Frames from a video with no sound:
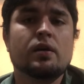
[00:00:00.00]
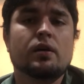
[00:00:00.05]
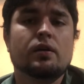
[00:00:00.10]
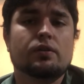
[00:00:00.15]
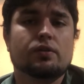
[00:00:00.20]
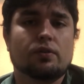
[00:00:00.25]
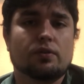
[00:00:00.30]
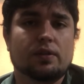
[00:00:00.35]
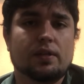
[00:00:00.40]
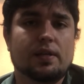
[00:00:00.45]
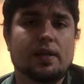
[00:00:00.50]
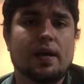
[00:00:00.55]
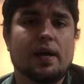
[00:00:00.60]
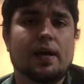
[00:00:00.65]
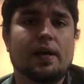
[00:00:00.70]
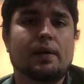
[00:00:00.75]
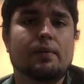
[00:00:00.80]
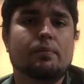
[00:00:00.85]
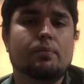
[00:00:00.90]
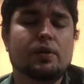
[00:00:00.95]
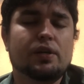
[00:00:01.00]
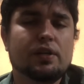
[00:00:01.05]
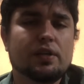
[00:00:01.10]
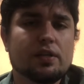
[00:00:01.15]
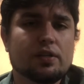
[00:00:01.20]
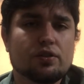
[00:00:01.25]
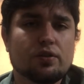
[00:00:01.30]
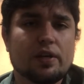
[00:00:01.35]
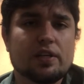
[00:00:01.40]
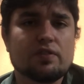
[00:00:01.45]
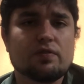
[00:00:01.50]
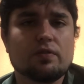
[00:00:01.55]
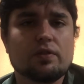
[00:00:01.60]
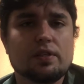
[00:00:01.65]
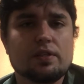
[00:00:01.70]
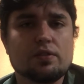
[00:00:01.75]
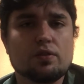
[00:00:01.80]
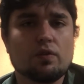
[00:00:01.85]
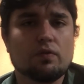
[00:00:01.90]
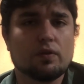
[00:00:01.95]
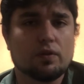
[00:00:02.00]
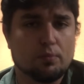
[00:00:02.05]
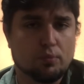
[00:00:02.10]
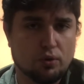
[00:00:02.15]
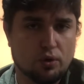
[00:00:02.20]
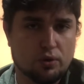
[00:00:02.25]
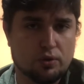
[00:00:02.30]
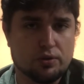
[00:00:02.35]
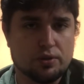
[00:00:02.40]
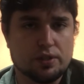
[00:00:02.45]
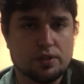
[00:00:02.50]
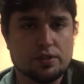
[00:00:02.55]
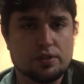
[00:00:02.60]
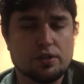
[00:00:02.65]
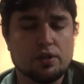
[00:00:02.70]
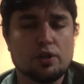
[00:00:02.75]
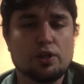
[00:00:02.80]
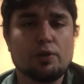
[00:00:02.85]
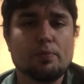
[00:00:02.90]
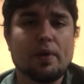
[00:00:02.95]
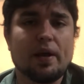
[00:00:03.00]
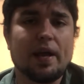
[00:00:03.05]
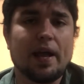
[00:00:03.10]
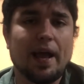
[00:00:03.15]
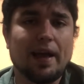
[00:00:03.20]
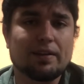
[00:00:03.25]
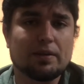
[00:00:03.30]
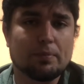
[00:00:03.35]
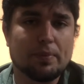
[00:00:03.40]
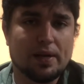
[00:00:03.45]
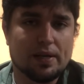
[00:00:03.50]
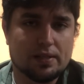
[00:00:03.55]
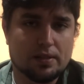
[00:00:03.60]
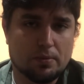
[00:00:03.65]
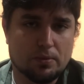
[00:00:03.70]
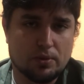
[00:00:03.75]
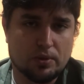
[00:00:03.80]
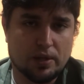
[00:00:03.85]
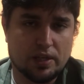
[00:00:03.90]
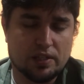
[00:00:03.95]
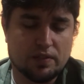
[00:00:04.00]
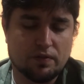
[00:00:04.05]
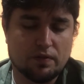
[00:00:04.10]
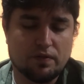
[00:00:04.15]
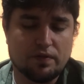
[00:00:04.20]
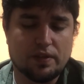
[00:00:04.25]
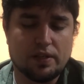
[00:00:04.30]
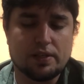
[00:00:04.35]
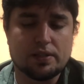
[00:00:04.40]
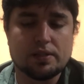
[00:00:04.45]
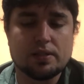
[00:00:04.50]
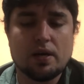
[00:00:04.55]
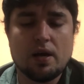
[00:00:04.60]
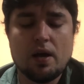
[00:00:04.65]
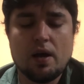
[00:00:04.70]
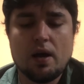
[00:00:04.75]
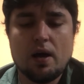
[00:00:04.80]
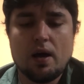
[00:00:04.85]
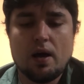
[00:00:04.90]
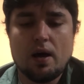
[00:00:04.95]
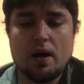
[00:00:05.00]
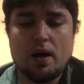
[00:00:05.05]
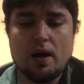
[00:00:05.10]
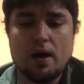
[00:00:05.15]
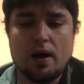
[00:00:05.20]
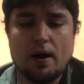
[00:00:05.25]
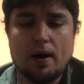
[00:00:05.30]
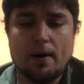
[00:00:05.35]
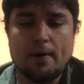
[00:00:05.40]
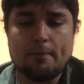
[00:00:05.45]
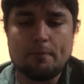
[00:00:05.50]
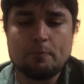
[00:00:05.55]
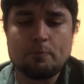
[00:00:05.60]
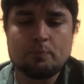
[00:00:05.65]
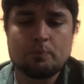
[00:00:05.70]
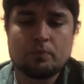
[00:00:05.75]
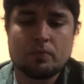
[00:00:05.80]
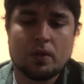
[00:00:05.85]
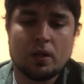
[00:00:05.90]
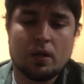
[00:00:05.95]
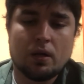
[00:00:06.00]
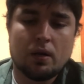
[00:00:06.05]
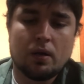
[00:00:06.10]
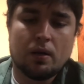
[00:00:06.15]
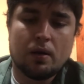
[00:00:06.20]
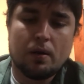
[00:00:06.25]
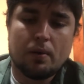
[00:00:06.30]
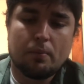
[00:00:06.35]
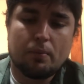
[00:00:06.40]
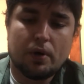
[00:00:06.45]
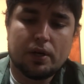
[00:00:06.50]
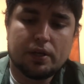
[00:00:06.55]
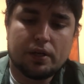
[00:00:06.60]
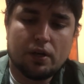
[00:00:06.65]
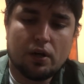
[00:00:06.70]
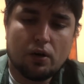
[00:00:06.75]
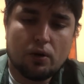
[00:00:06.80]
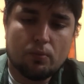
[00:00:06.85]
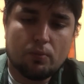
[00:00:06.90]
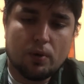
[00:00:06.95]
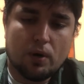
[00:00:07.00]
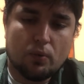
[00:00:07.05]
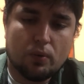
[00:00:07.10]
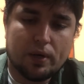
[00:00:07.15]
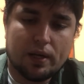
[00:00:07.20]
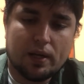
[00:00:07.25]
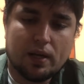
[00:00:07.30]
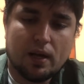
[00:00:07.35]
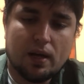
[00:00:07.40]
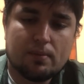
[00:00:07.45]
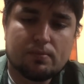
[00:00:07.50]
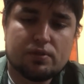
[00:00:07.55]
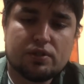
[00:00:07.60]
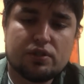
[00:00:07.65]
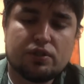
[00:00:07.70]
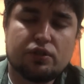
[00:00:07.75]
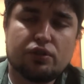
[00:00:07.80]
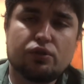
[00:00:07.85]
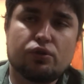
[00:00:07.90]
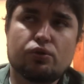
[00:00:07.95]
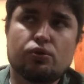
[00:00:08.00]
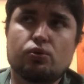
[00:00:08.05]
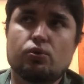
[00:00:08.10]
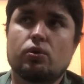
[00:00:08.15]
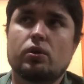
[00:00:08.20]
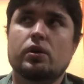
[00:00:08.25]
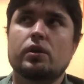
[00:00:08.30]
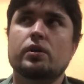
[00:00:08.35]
during the day. But you can transfer these over to brokerages. You may have to pay some transfer fees. But when it comes to